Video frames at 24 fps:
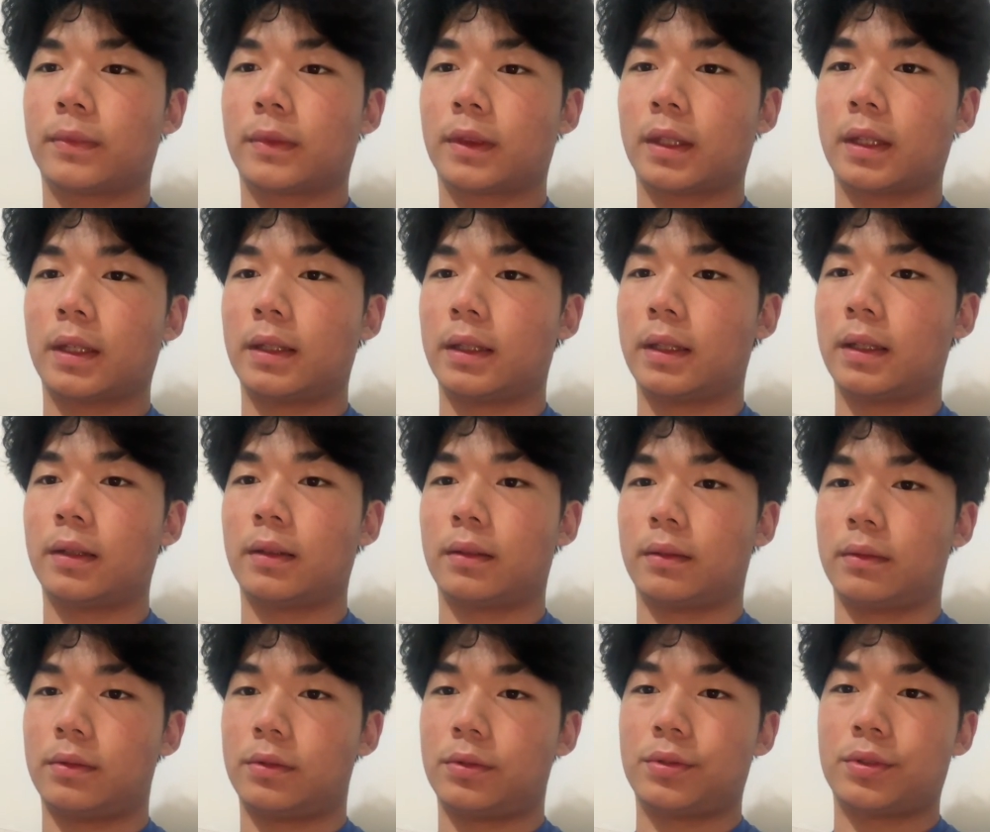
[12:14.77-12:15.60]
And then
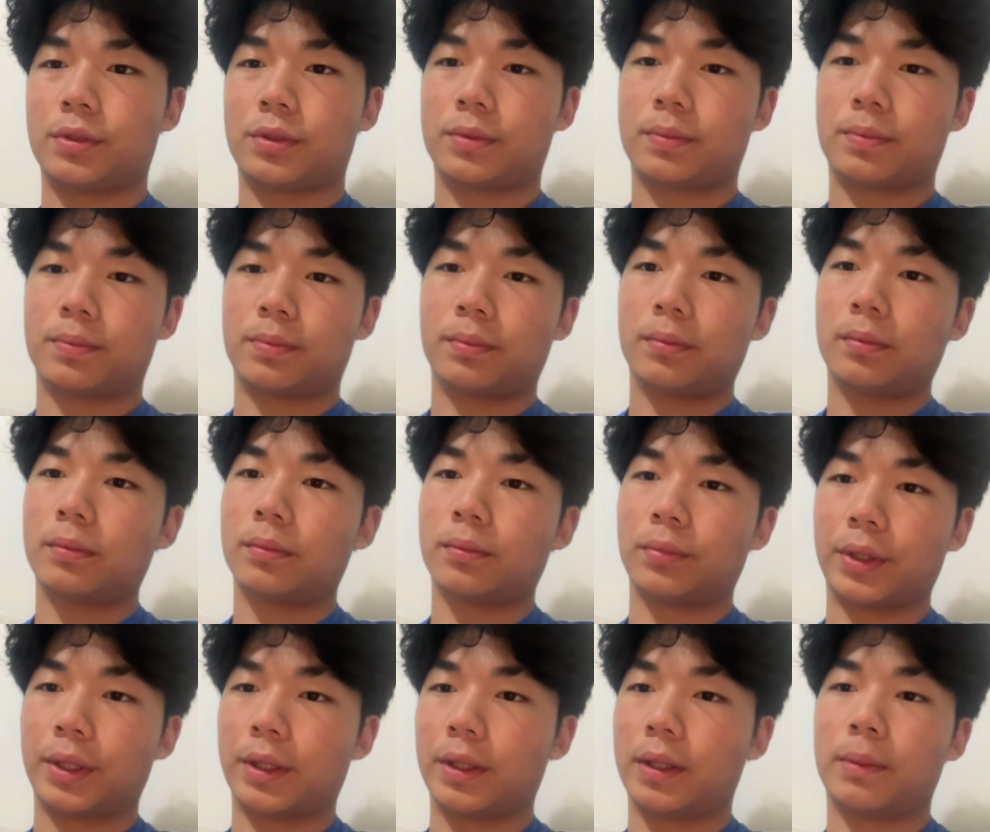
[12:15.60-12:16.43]
you just
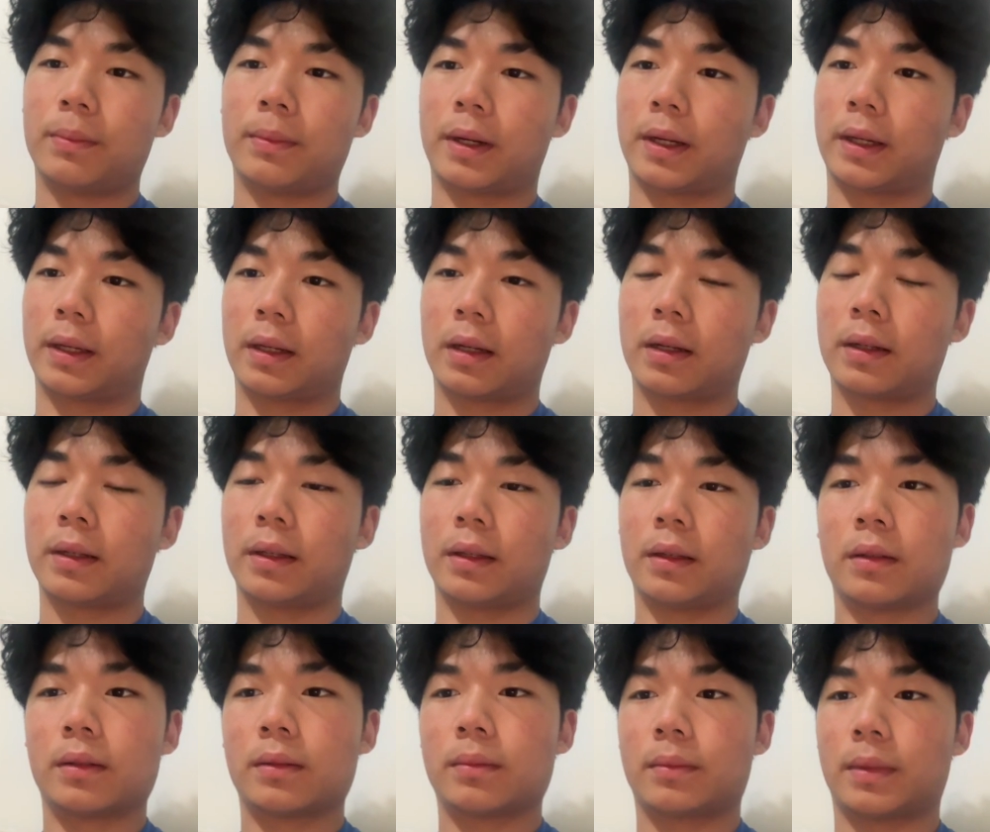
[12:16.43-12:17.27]
bring in my height.
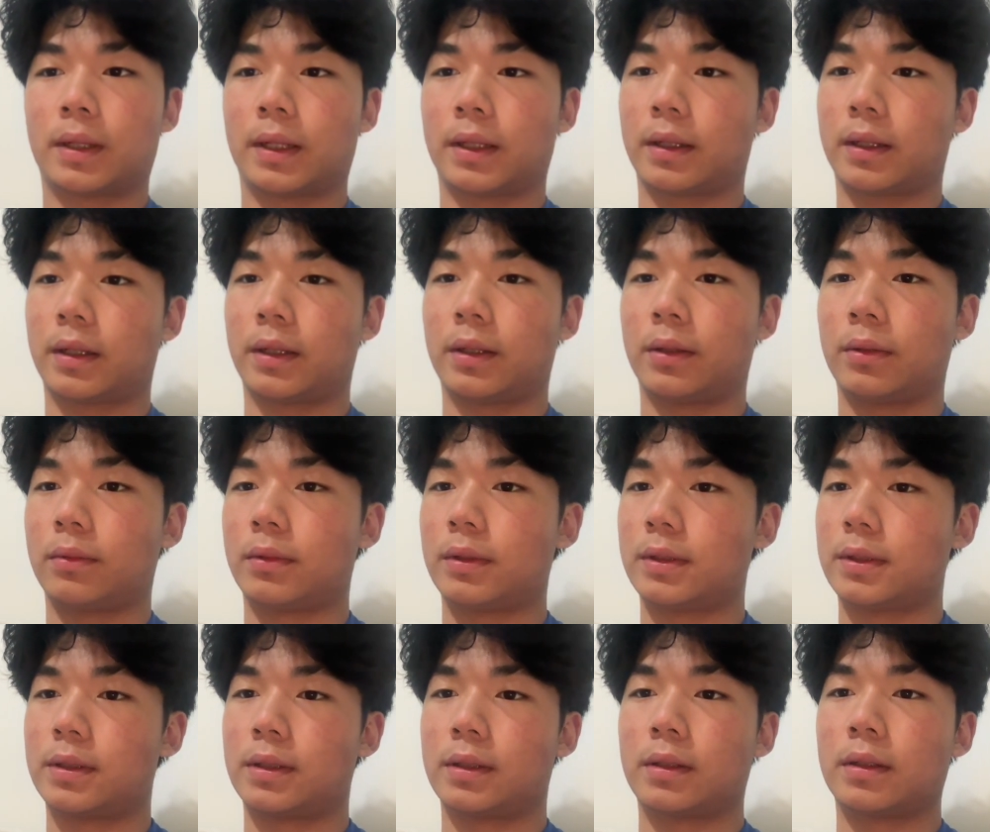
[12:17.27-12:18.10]
My height
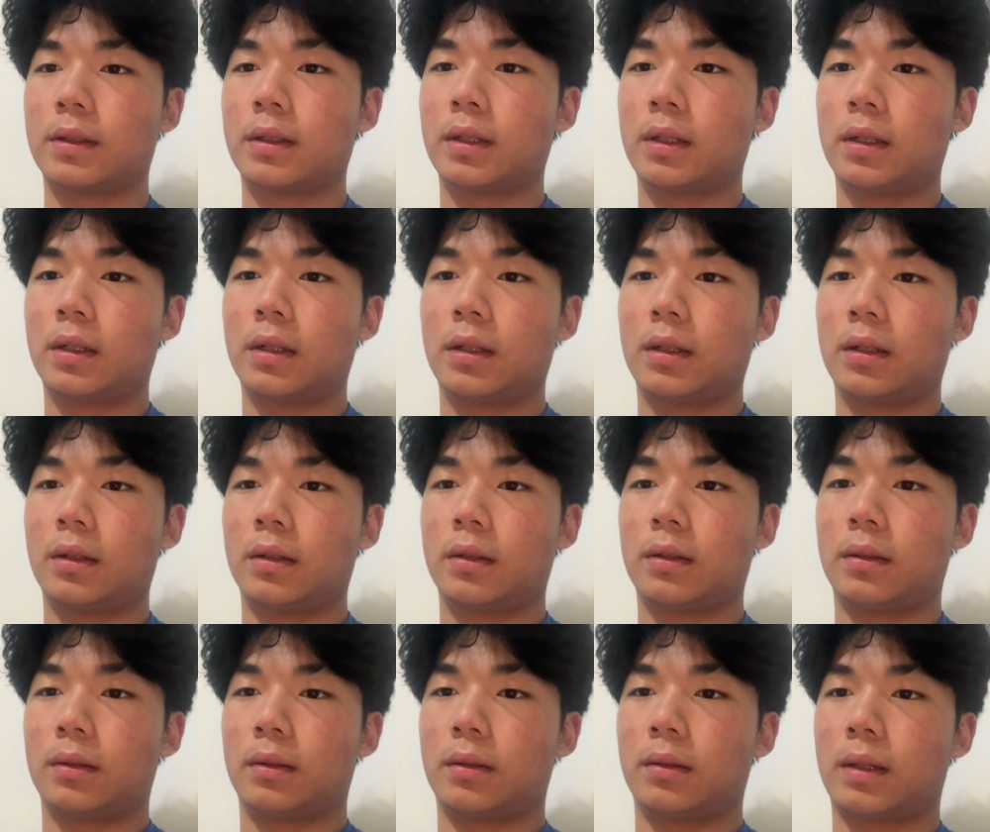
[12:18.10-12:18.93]
was
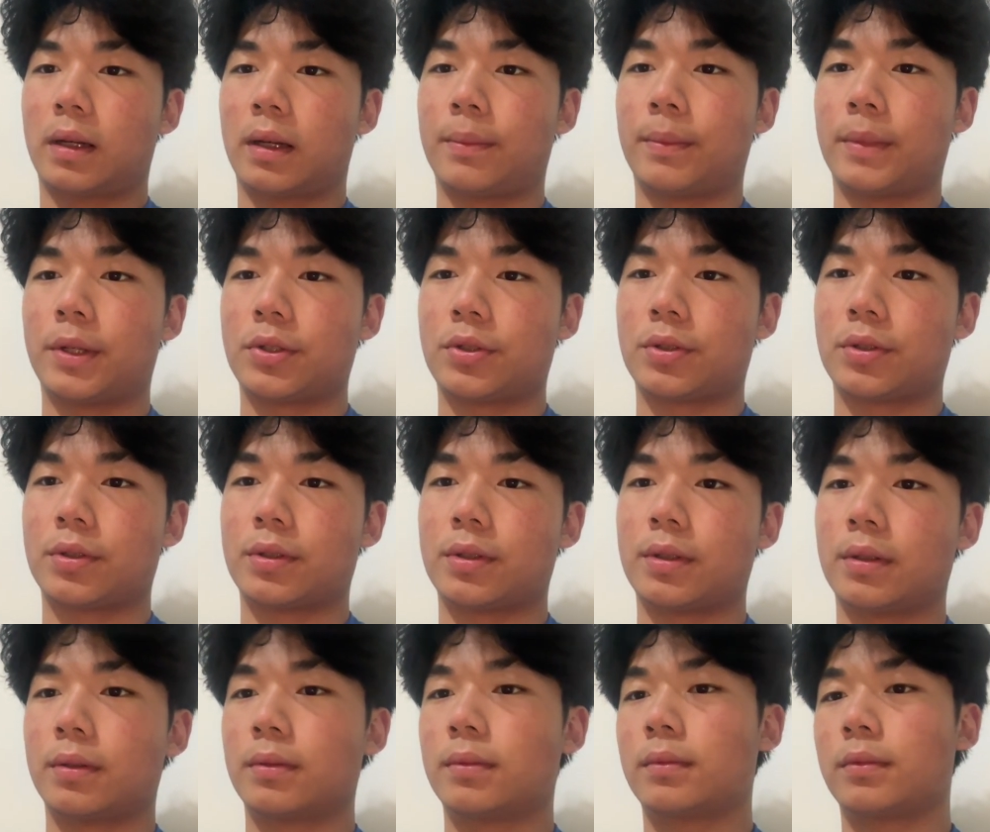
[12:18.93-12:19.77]
I
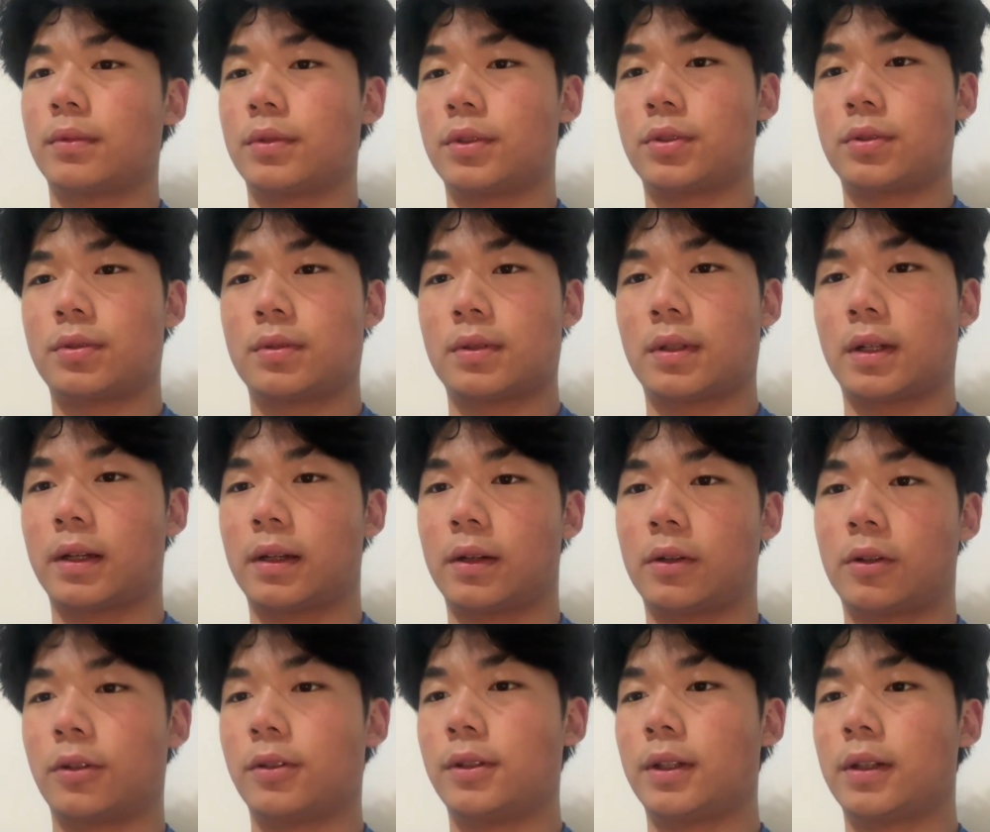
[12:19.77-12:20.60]
measured, which I
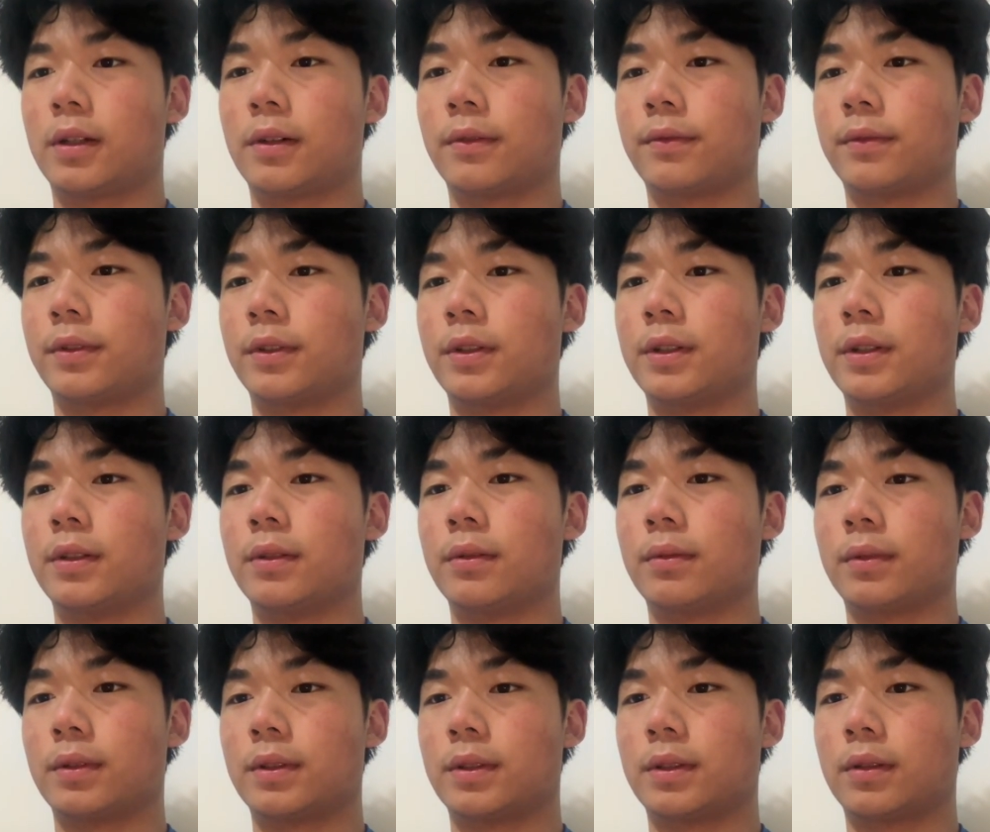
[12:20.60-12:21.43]
already converted,
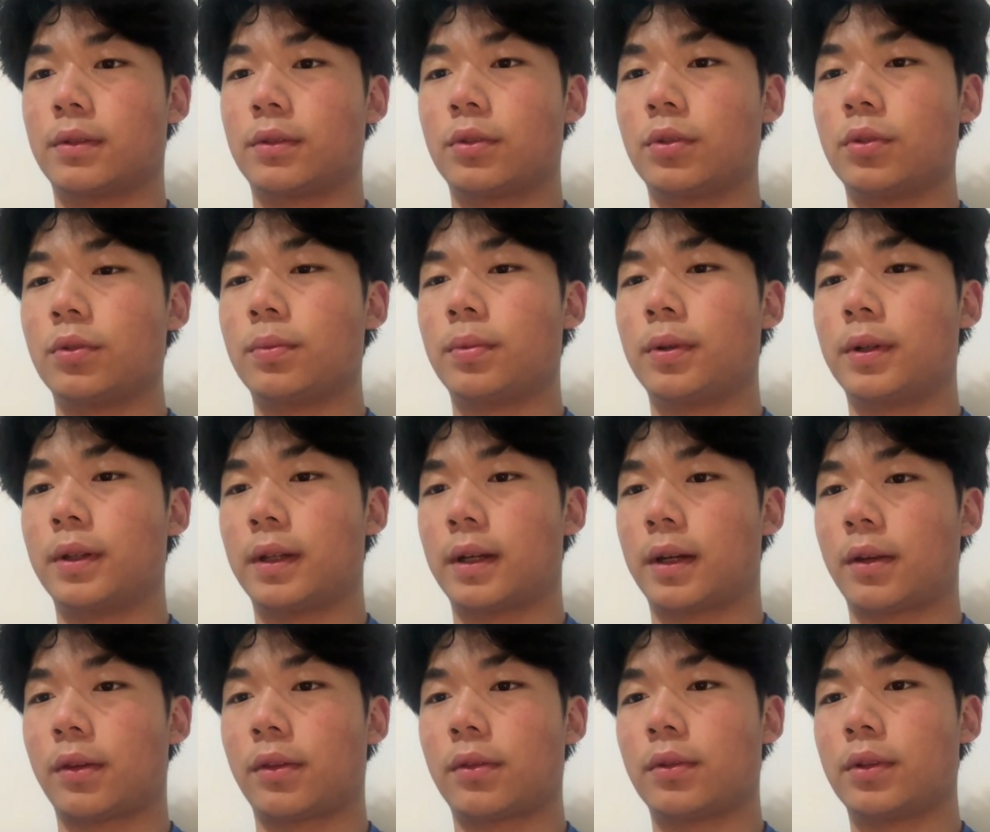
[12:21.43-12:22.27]
was a
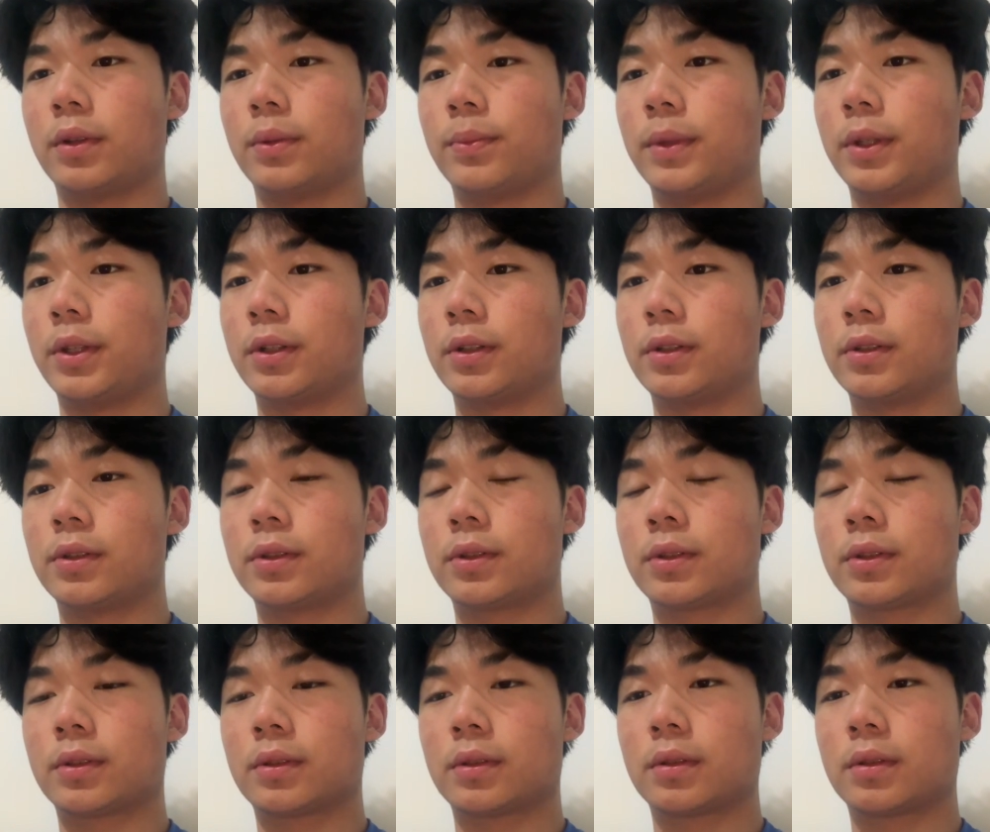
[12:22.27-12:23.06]
2.93 meters.